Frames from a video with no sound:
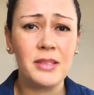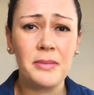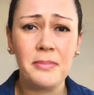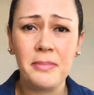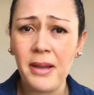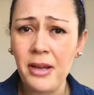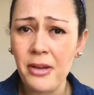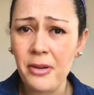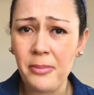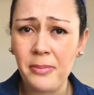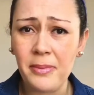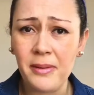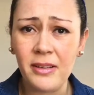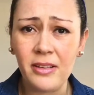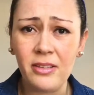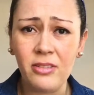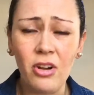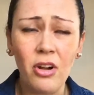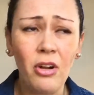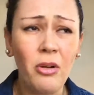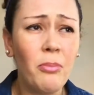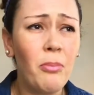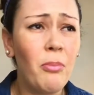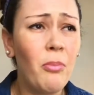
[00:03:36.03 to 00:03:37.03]
in my opinion
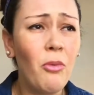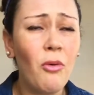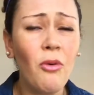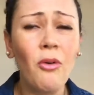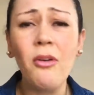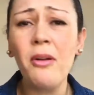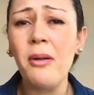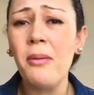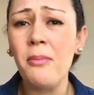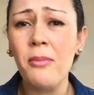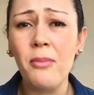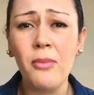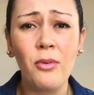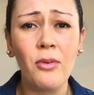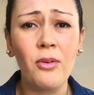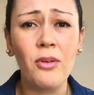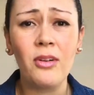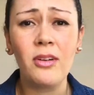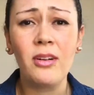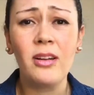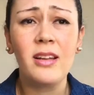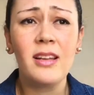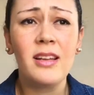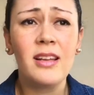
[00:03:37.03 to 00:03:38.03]
are more and
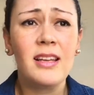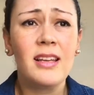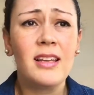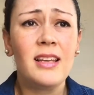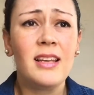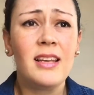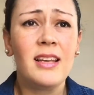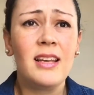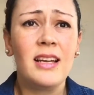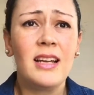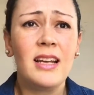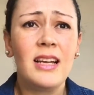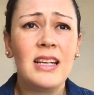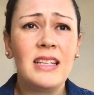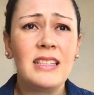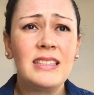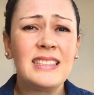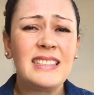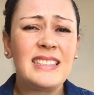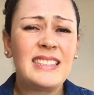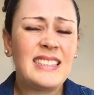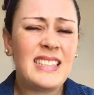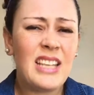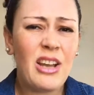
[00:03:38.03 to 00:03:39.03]
more
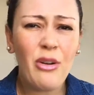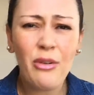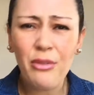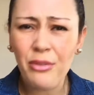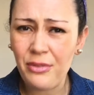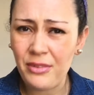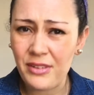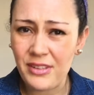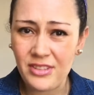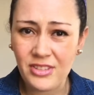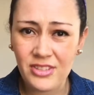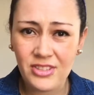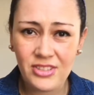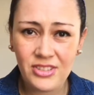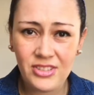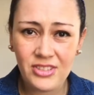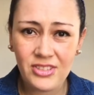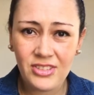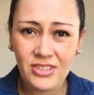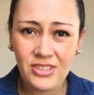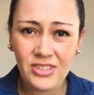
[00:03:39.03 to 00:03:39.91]
selfish